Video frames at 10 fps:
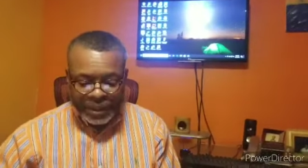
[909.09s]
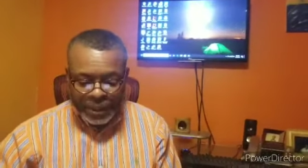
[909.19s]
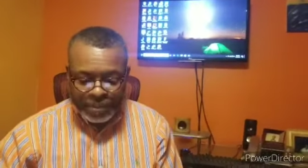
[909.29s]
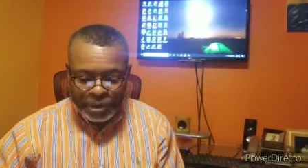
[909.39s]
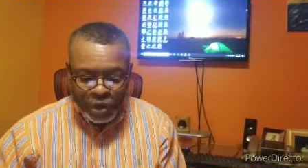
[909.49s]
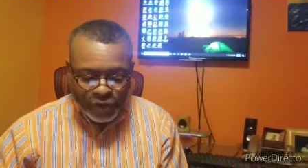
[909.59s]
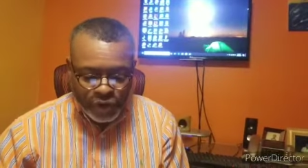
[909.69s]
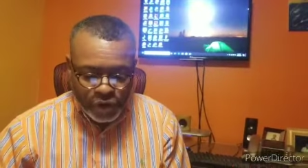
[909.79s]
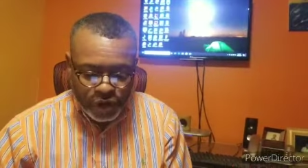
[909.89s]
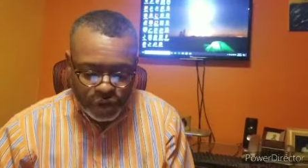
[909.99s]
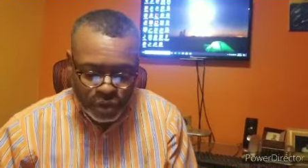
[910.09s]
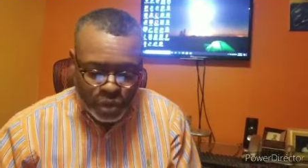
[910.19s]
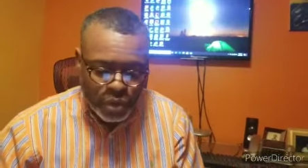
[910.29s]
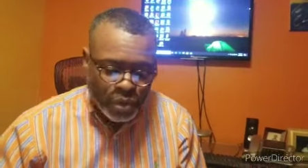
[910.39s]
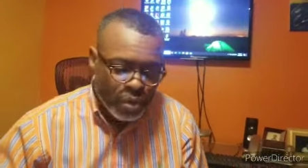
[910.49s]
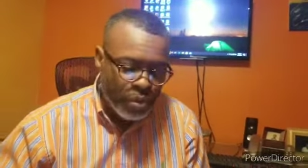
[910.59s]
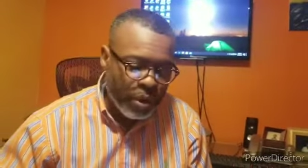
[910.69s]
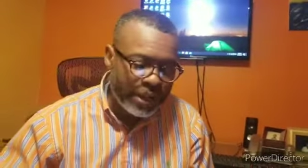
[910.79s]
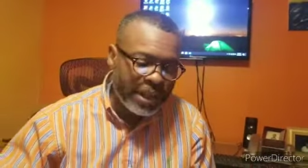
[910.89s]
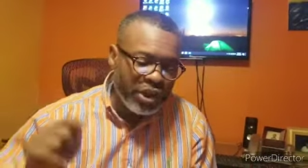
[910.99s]
Let me go forward.
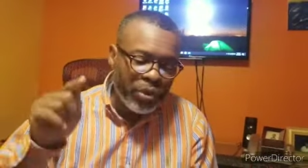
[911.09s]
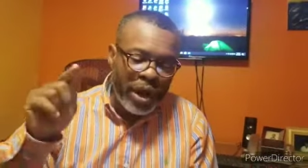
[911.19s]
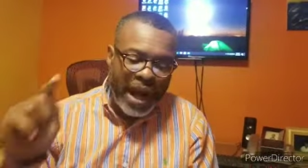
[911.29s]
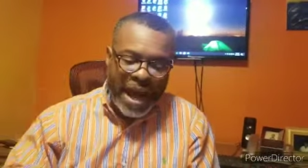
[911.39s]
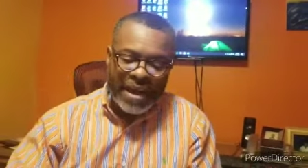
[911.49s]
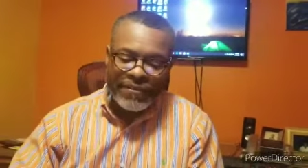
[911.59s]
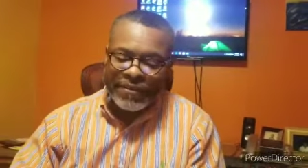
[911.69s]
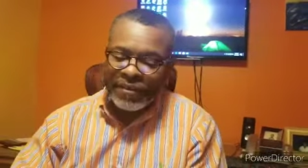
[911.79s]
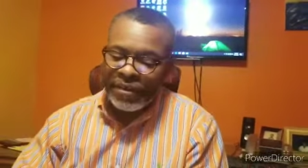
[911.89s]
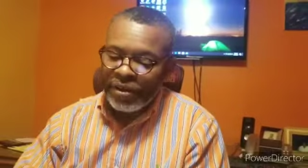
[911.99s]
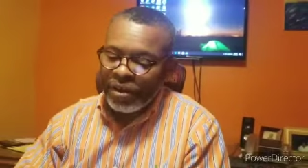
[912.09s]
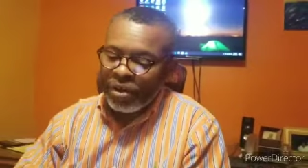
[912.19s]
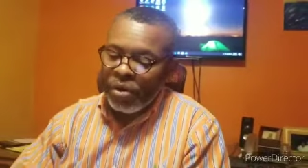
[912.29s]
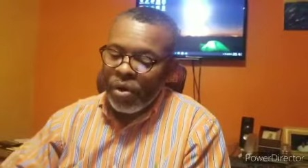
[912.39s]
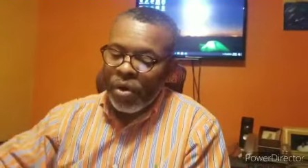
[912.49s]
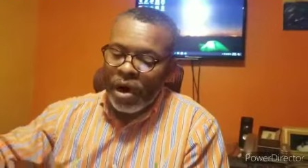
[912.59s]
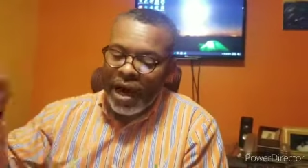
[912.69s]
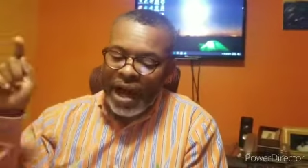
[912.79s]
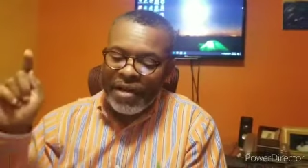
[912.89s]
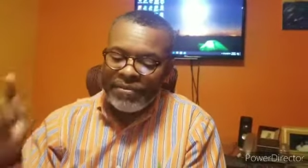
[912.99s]
Whether you have or
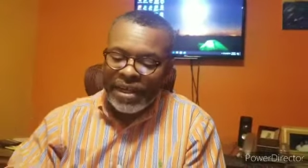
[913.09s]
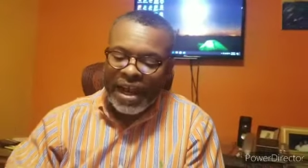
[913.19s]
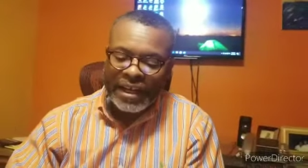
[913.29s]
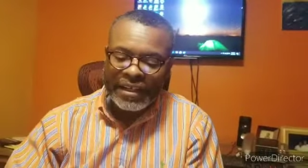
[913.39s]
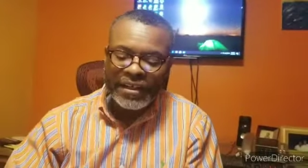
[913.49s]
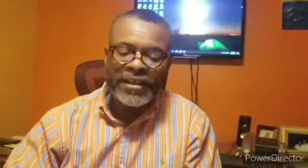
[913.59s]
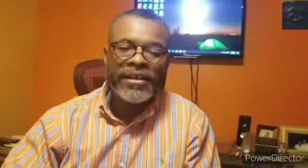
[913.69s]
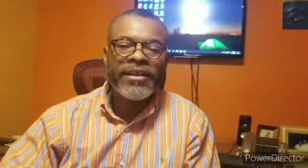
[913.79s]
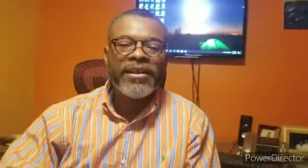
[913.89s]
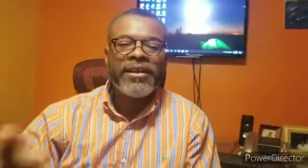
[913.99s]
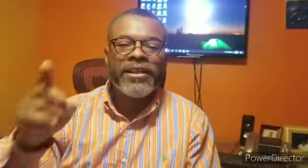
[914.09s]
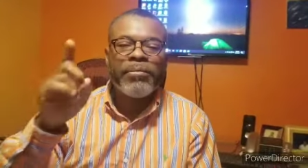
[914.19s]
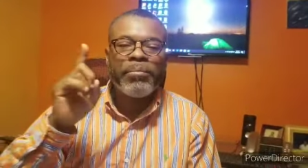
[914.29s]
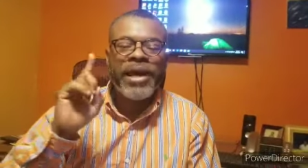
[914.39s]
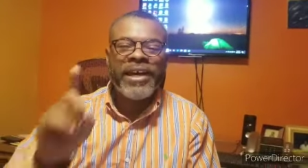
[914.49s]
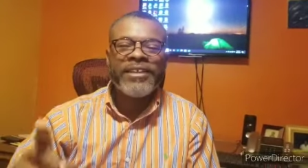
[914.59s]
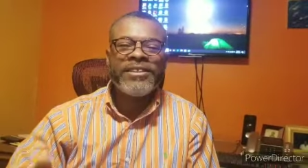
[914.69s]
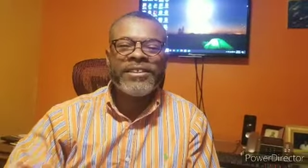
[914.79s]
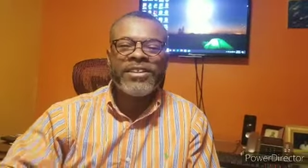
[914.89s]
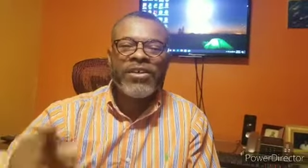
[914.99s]
have not
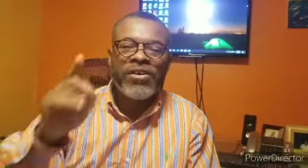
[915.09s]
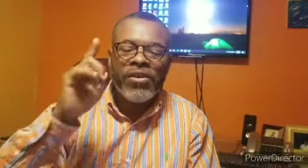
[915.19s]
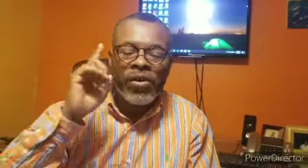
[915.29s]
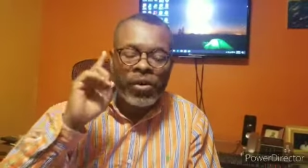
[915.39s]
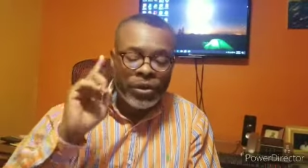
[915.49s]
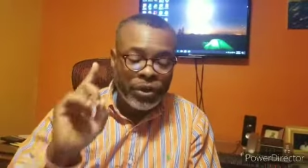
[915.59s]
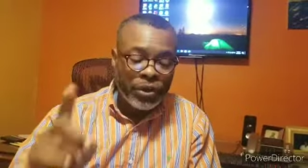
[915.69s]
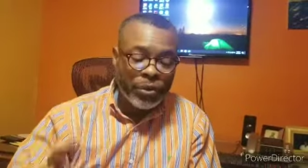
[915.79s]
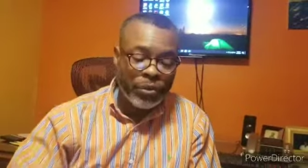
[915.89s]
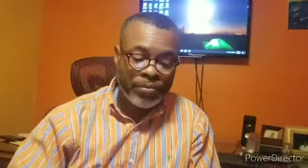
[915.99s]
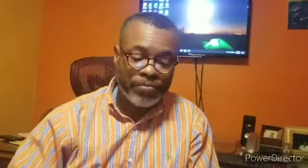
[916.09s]
depends on you.